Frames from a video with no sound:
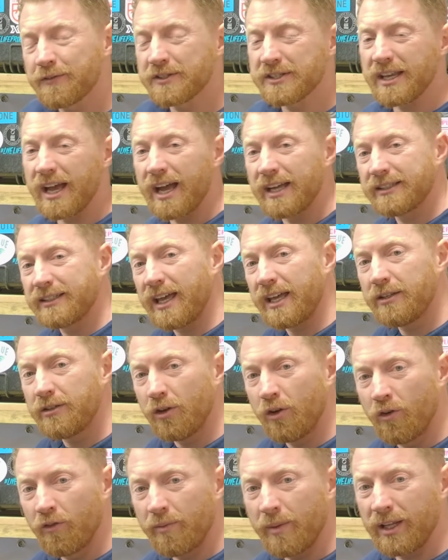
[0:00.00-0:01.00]
side then,
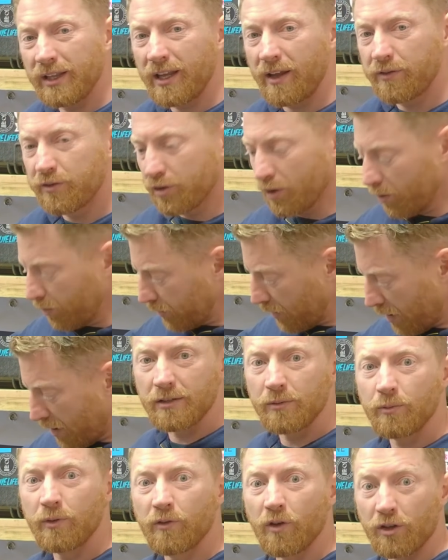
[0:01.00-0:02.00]
over my left shoulder,
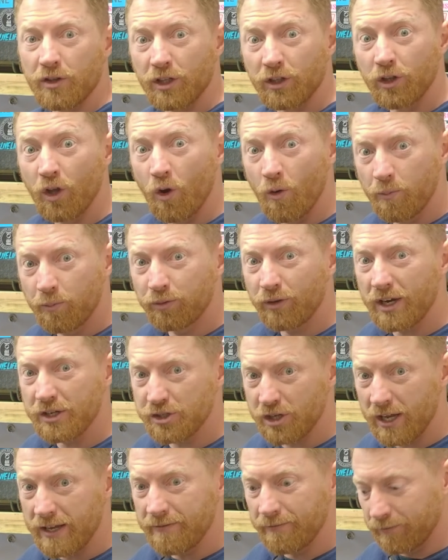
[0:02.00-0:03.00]
we've got the low
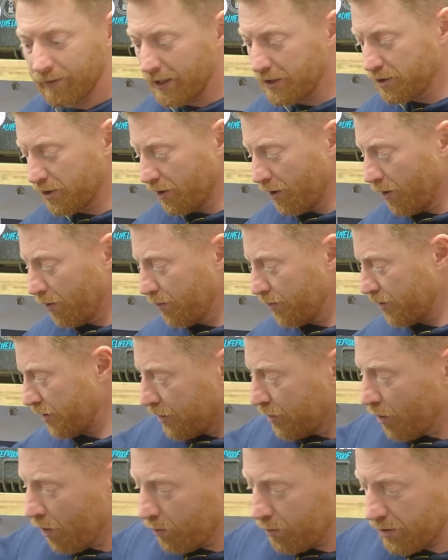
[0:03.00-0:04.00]
pressure inflation hose.
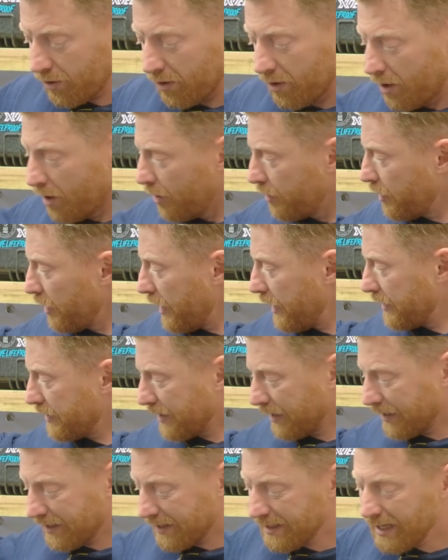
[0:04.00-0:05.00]
Note that it's
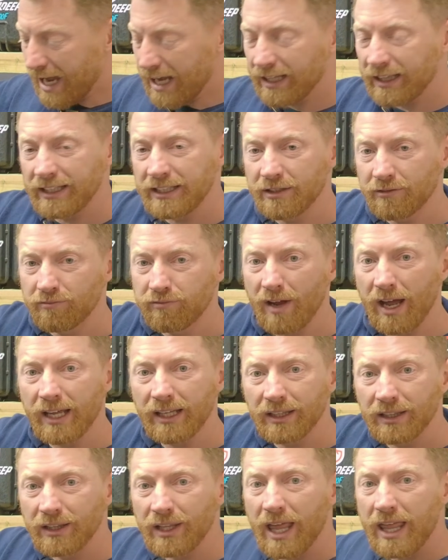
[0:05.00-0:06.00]
exactly the
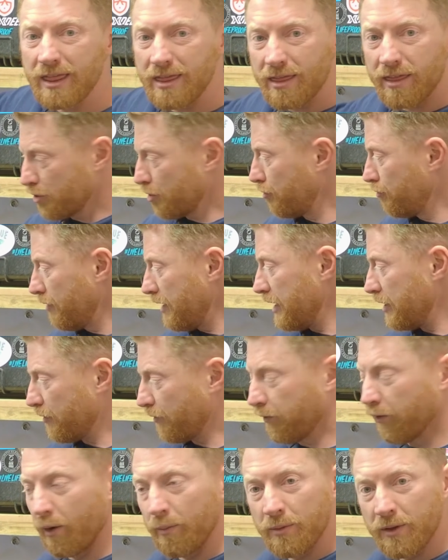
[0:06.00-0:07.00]
right length to reach
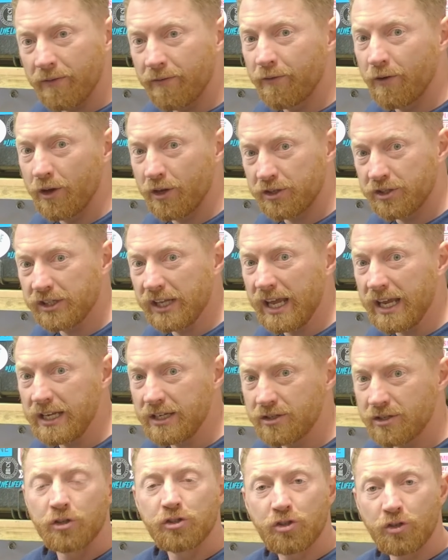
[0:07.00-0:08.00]
from the first
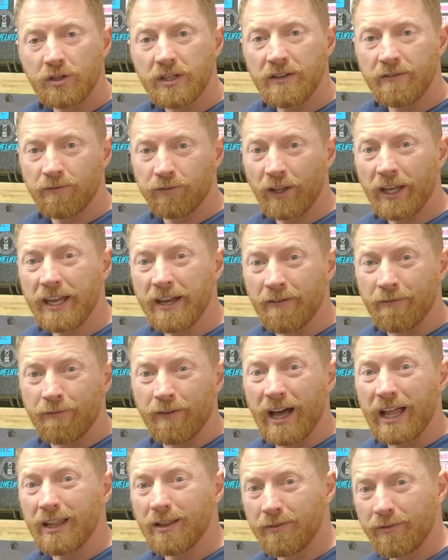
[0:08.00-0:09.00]
stage to the inflator
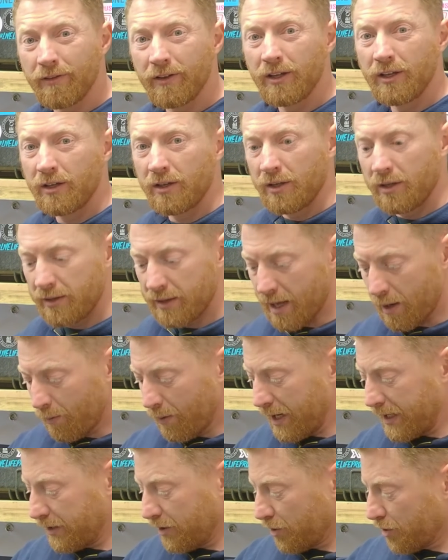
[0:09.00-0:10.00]
valve. That
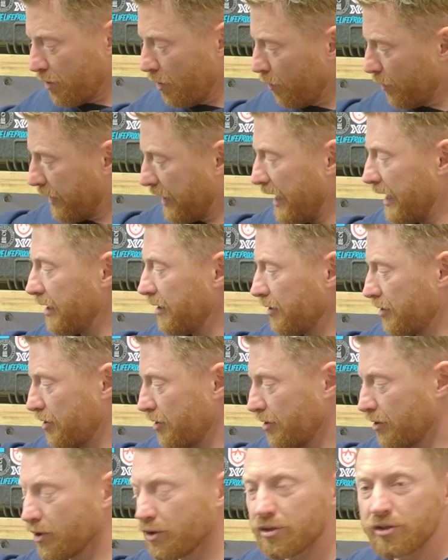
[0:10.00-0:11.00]
way there's no kinks,
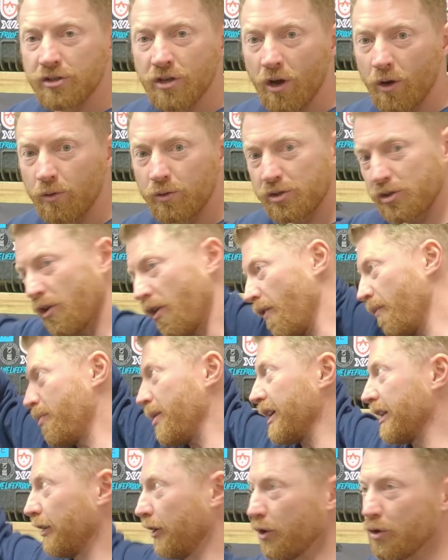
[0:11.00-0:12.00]
there's no sort of
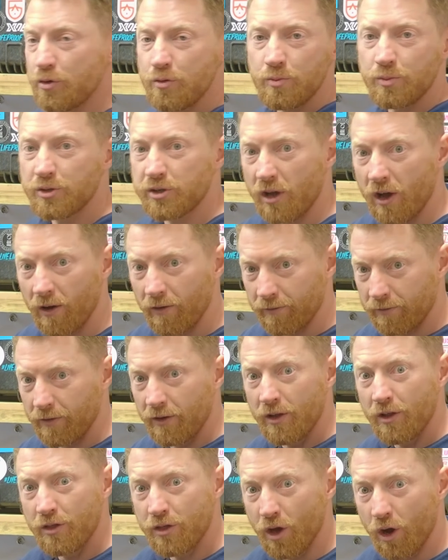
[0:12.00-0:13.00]
big loops of
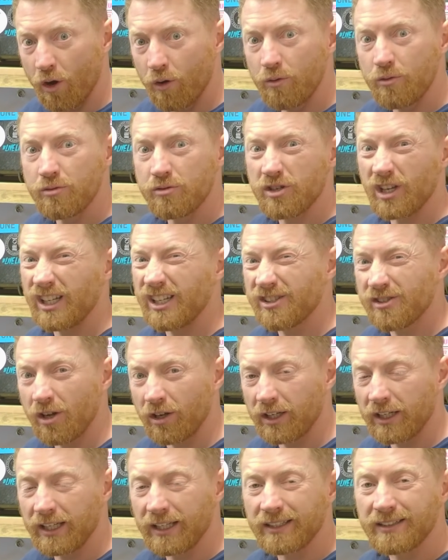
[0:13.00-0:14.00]
the hose, and it's not
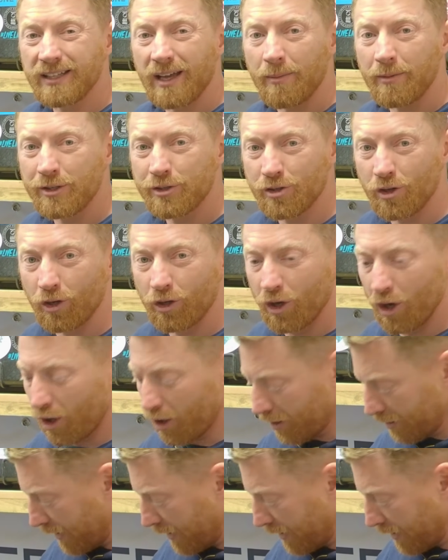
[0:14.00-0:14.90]
going to get damaged or caught on